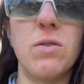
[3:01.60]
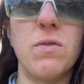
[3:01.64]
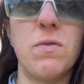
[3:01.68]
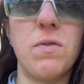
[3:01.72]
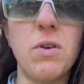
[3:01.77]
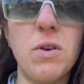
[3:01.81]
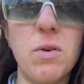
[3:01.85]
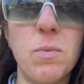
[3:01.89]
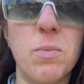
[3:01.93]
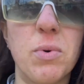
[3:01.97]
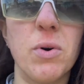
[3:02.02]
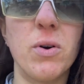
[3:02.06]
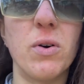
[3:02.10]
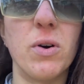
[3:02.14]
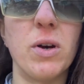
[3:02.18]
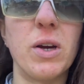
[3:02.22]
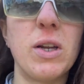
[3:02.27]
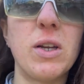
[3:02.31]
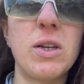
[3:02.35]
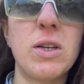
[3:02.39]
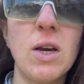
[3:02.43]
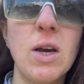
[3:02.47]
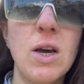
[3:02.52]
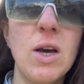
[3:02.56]

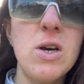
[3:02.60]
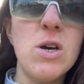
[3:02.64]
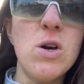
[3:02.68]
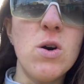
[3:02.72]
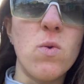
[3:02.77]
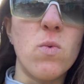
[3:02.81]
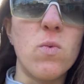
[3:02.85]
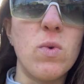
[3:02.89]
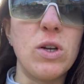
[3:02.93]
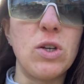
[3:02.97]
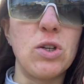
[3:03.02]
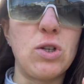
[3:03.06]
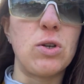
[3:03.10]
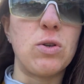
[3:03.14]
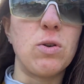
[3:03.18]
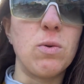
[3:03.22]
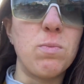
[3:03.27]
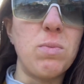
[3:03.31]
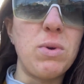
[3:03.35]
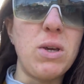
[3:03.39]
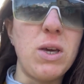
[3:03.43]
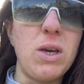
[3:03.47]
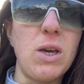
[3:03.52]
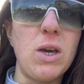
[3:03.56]
viewpoint, which should
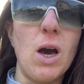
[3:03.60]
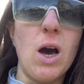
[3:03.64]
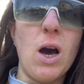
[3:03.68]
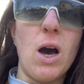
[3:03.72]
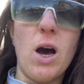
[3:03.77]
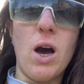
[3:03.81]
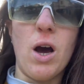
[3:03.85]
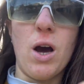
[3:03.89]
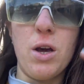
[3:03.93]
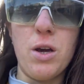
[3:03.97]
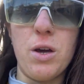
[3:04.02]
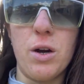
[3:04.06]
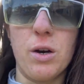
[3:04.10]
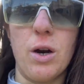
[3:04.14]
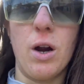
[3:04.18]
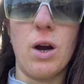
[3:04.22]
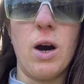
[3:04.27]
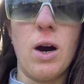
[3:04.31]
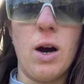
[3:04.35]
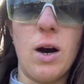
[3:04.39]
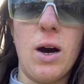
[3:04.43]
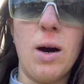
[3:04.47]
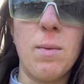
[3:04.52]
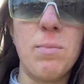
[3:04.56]
be higher
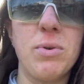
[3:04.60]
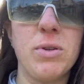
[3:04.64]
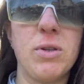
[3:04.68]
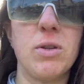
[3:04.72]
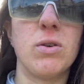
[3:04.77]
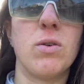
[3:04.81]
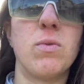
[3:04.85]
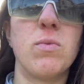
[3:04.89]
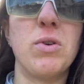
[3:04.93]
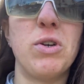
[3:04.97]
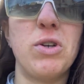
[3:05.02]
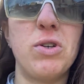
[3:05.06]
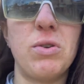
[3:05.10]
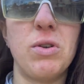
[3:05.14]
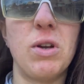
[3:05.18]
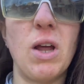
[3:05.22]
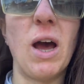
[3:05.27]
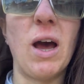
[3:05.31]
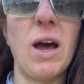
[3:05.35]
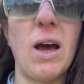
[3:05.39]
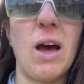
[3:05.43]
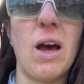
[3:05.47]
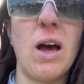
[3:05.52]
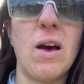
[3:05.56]
up, so we should
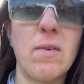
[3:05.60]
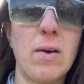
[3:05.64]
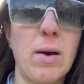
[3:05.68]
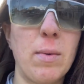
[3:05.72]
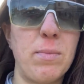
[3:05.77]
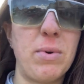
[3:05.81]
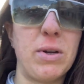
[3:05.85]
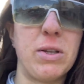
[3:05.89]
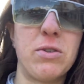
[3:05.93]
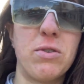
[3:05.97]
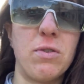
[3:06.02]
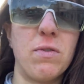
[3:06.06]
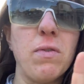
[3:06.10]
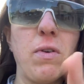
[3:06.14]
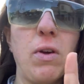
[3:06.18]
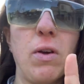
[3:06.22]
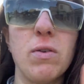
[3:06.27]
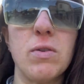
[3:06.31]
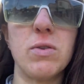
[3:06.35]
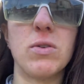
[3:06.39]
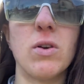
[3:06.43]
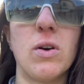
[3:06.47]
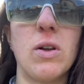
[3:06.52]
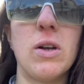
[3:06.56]
have a better view.
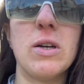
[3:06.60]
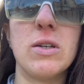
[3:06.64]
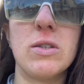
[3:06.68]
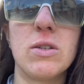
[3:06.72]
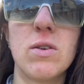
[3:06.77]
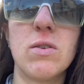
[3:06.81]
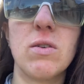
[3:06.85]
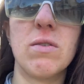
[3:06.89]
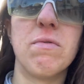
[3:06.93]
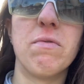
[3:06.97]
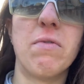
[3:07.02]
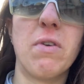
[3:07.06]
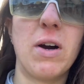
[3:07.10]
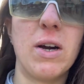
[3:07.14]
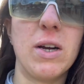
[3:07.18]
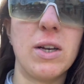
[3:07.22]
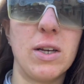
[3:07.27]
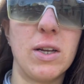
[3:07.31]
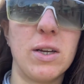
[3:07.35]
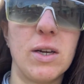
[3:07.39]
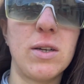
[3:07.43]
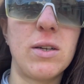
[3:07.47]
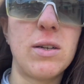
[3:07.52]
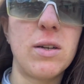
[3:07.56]
So let's go and find it.